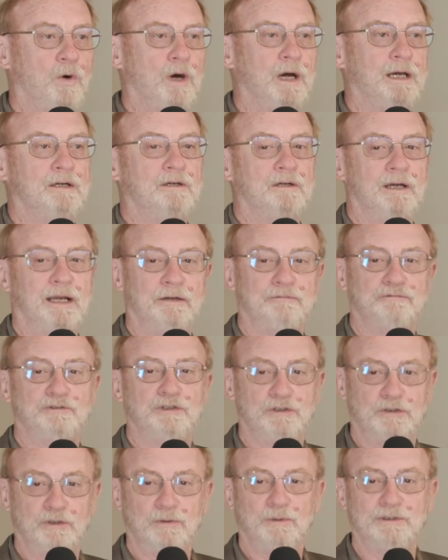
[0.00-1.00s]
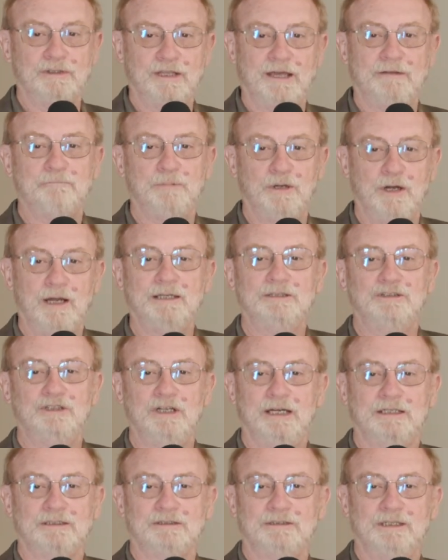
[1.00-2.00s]
water after doing that
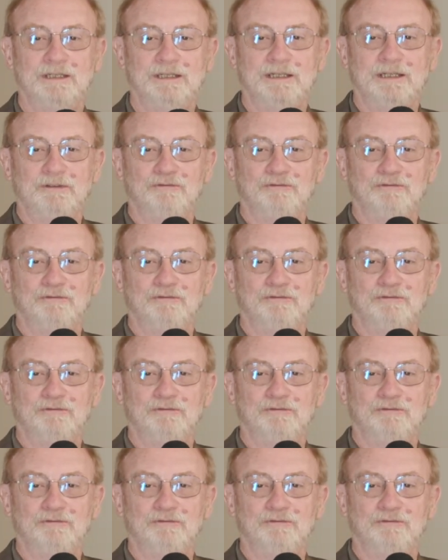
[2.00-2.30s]
project